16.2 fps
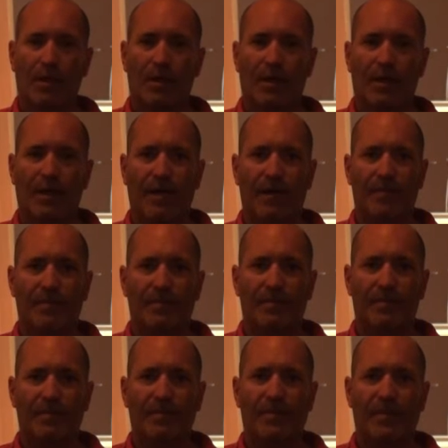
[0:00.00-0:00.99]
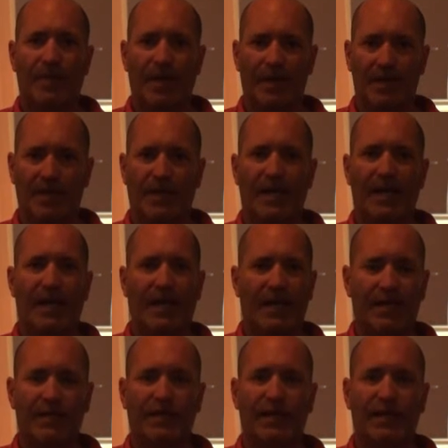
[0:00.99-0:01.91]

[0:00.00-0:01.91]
but yeah,